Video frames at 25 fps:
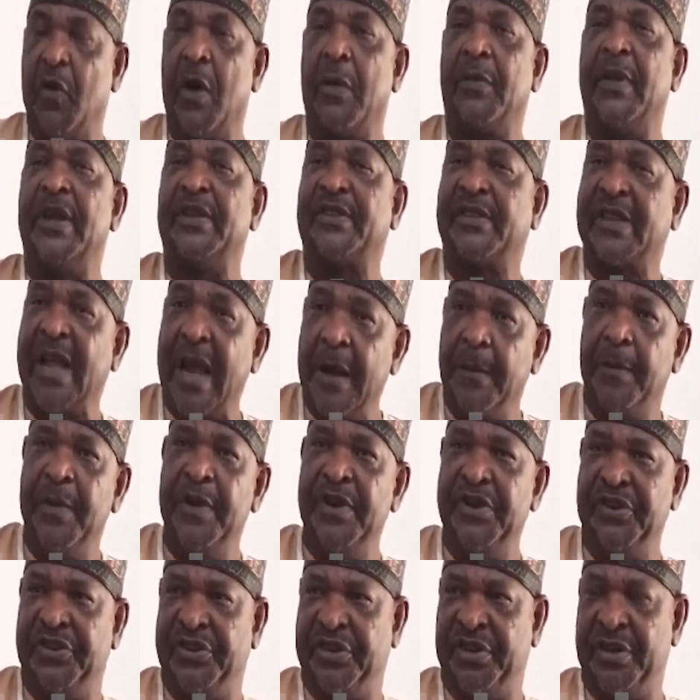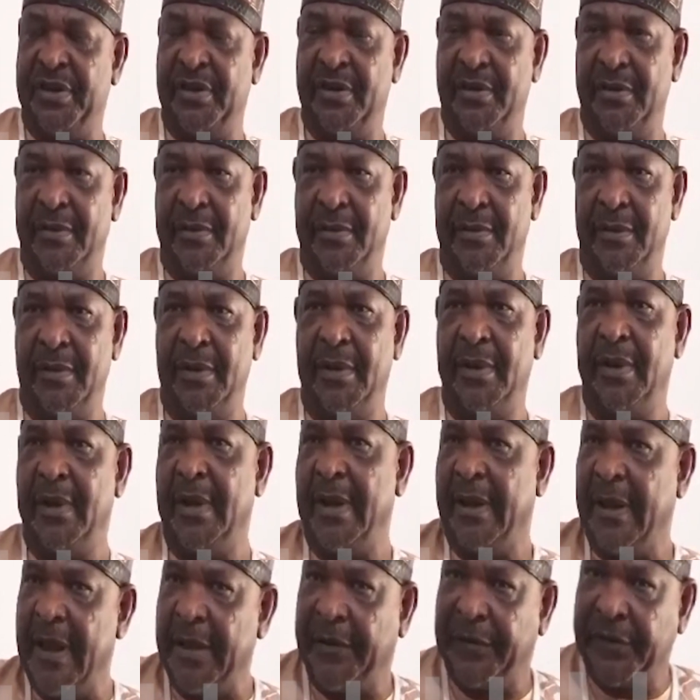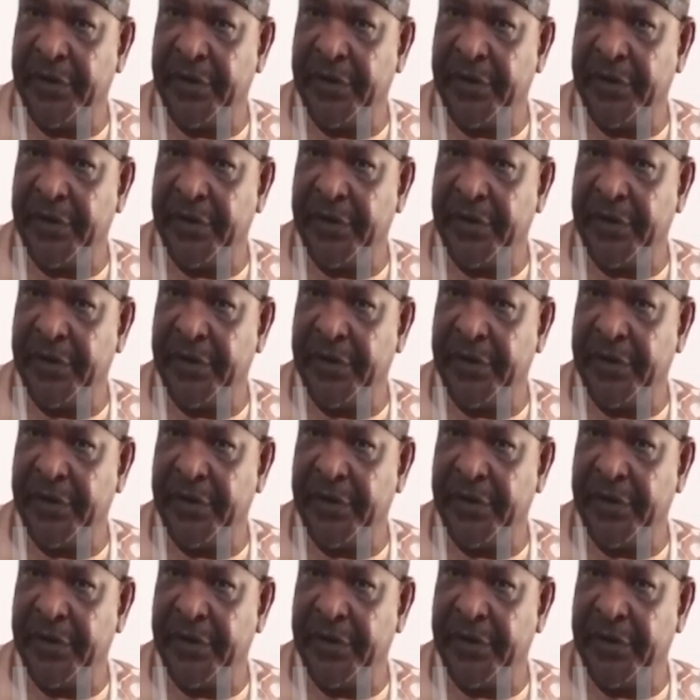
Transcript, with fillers: Where we establish the